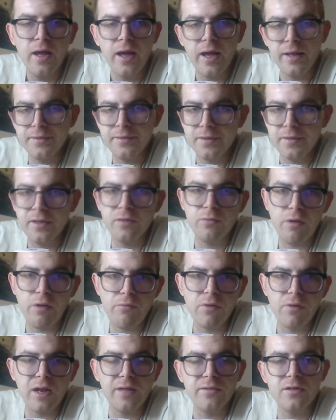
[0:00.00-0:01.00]
and we
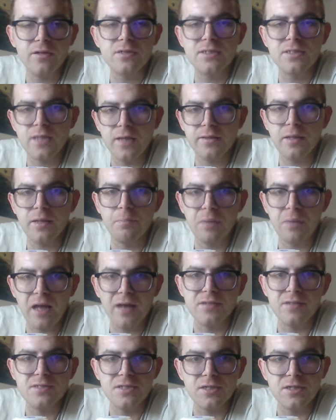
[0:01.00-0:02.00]
will understand the
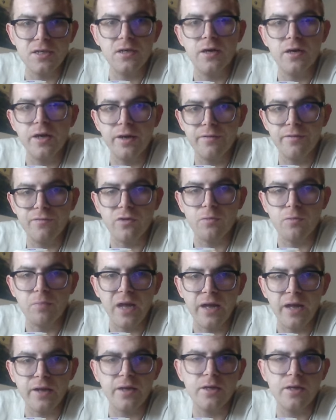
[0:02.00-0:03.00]
plans for
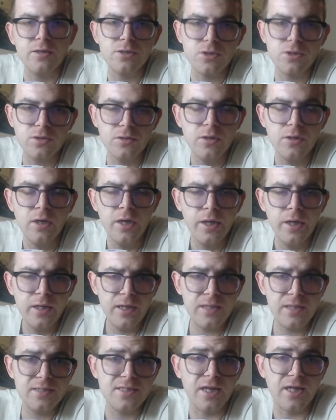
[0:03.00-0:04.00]
black. So
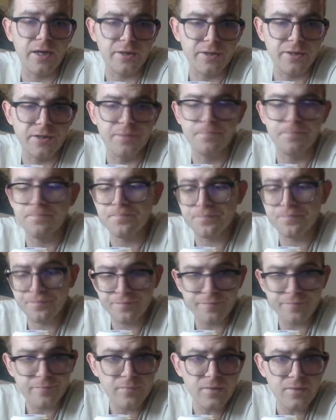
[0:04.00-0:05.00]
let's start.
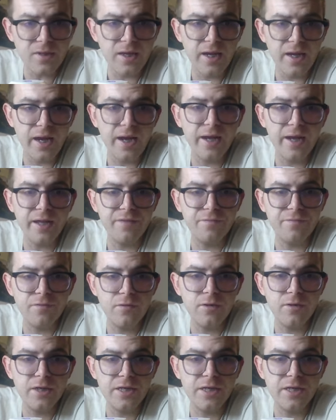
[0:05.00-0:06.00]

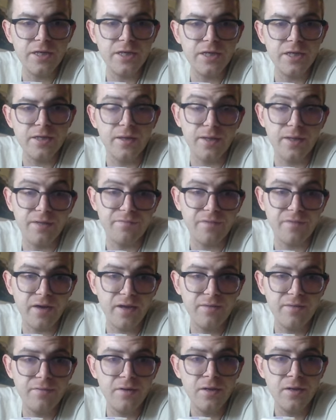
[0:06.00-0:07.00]
E4,
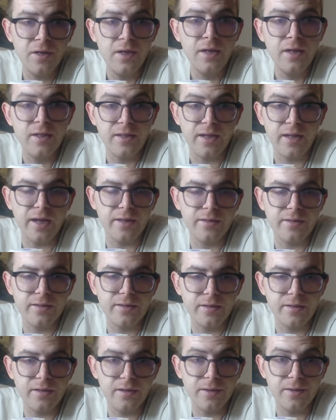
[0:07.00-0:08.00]
E5, knight
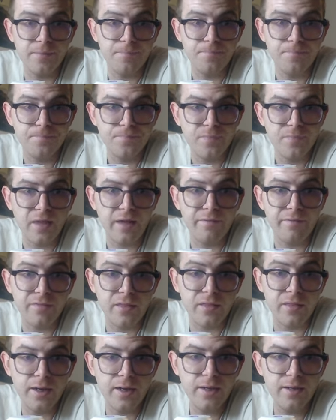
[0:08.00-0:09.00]

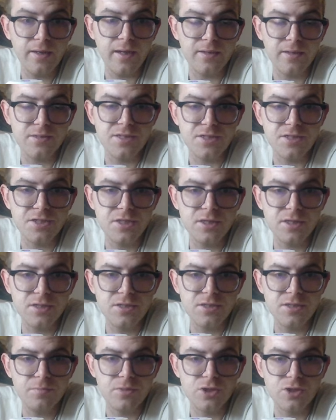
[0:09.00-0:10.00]
F3, knight
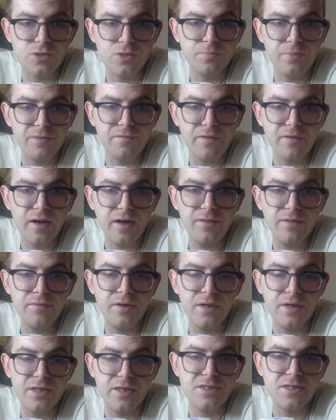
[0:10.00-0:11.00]
C6, bishop B5,
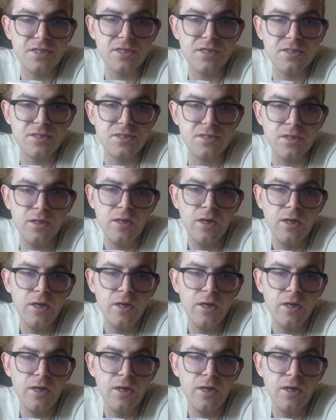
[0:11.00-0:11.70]
A6,